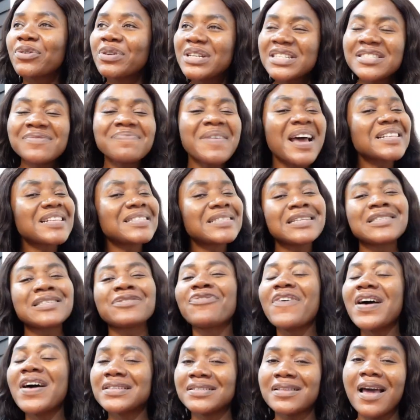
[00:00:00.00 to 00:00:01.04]
Christmas
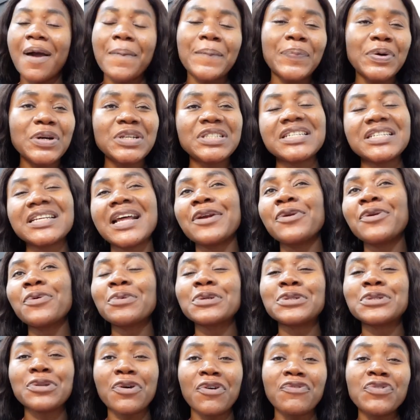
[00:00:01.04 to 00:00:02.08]
is fast approaching. I
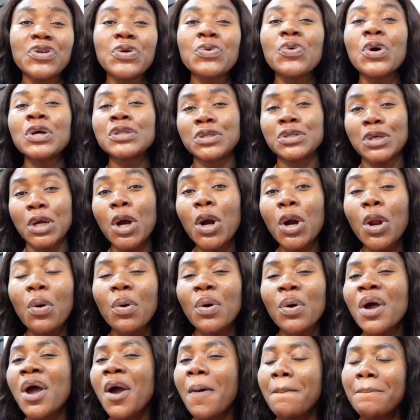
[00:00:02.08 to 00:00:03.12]
know most of you want to
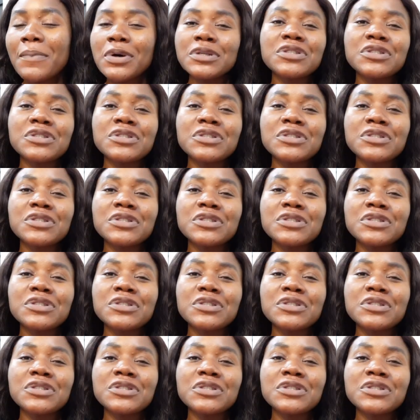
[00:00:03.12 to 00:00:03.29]
glow.